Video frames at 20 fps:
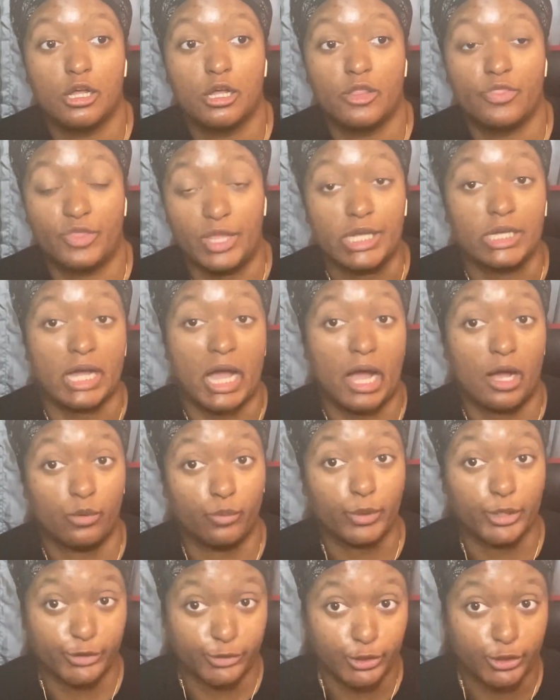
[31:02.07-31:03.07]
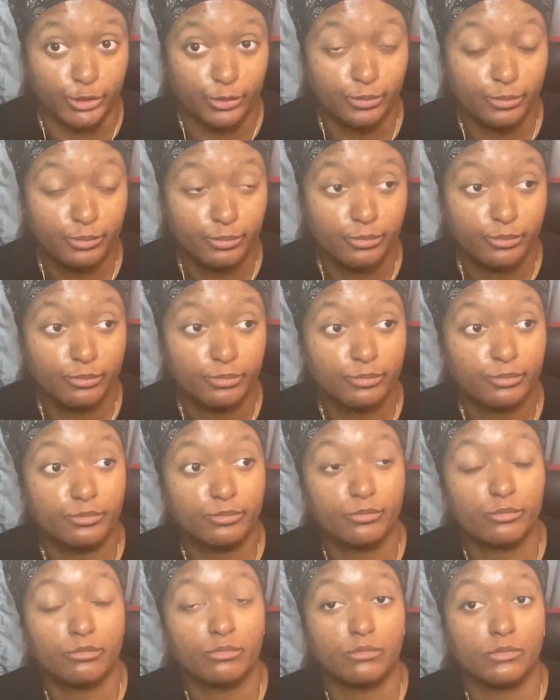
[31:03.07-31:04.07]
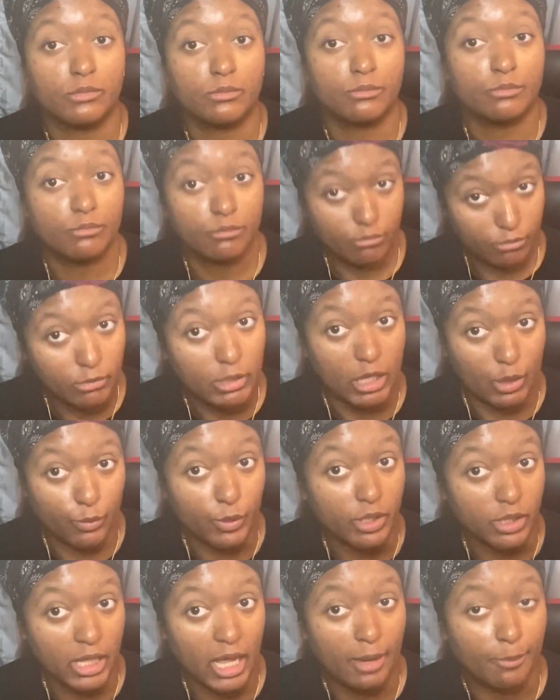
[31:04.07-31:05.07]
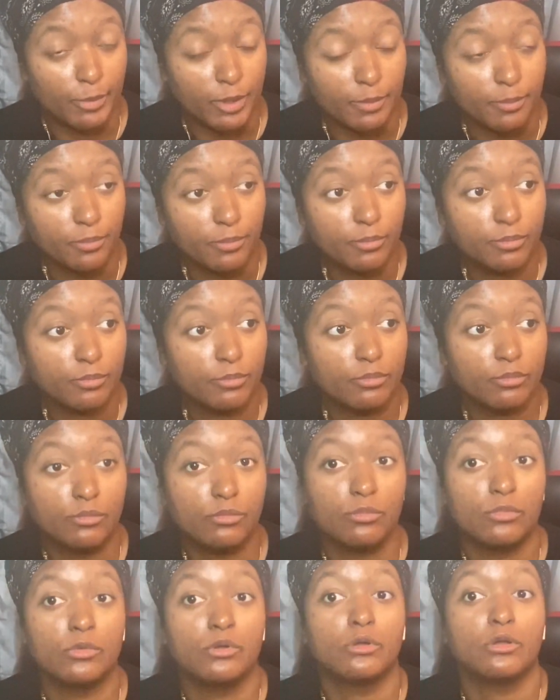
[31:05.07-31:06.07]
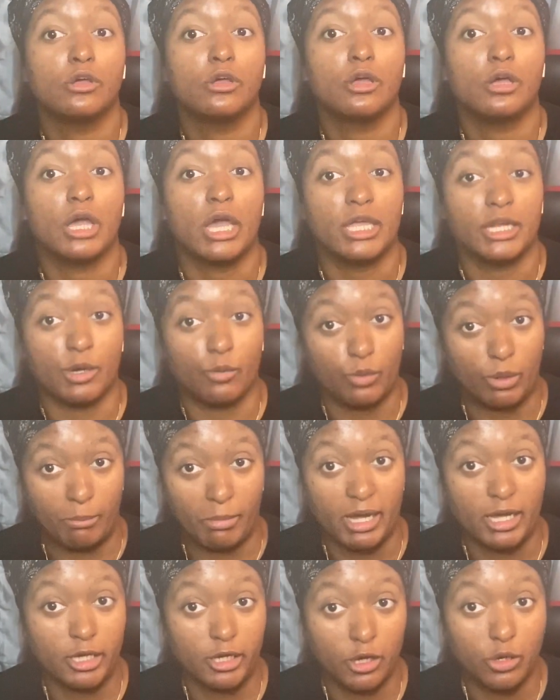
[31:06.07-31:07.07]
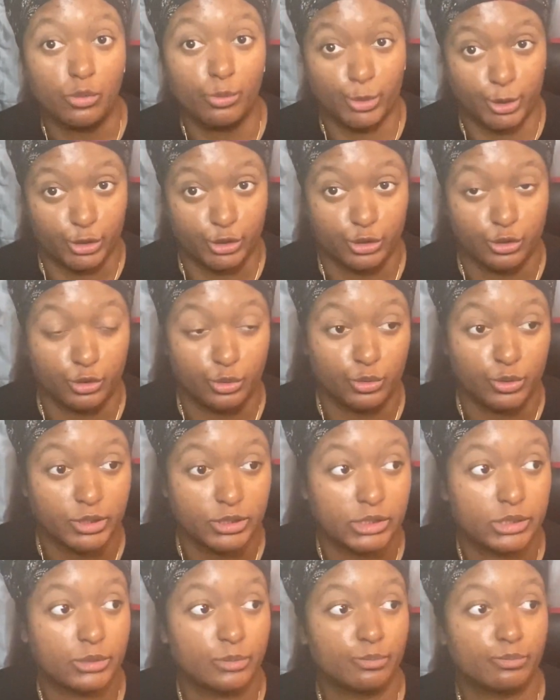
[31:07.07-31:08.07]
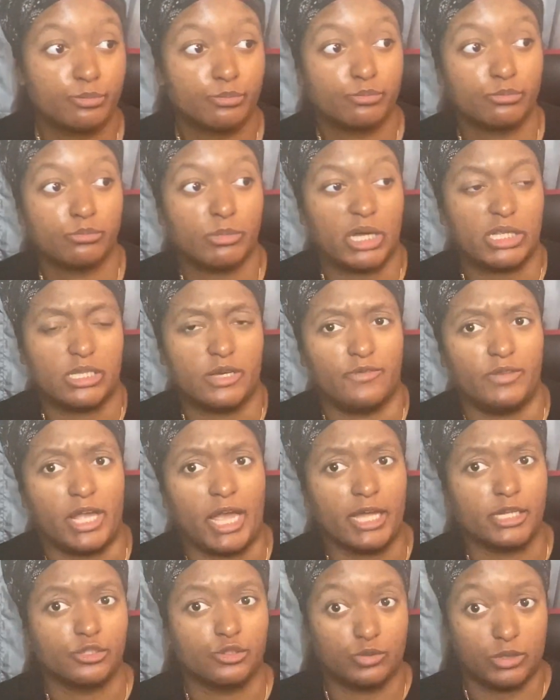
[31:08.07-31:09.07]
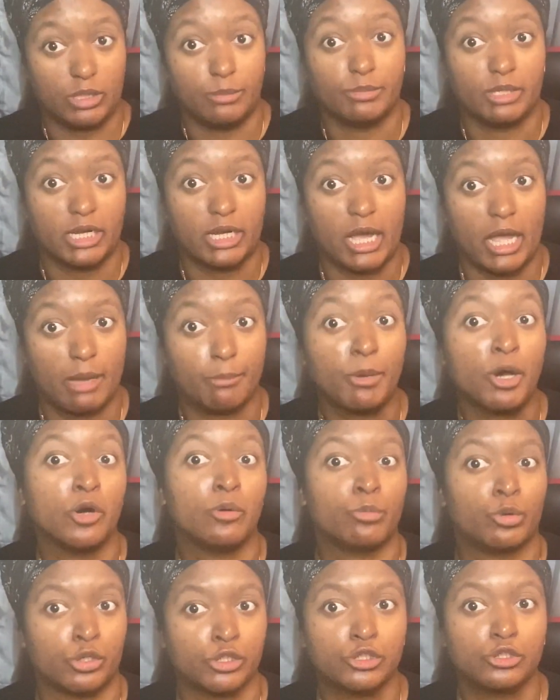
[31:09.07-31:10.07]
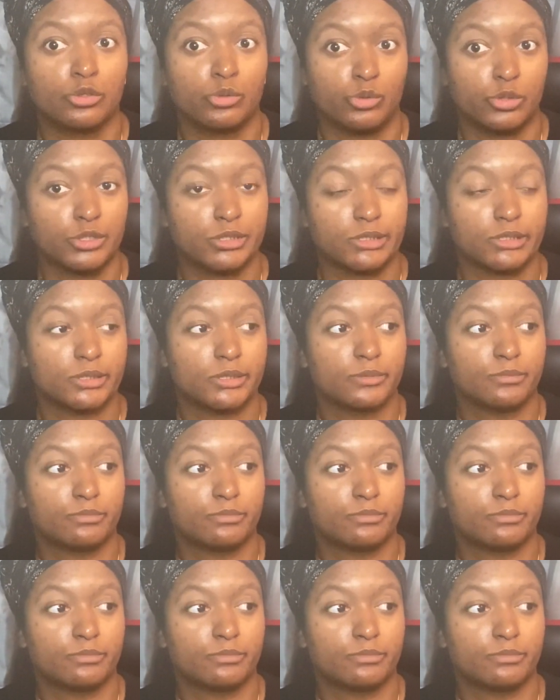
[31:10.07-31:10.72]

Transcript: thing I will do. It will happen. And I want my own personal horse. I definitely had a dream that I had my own personal horse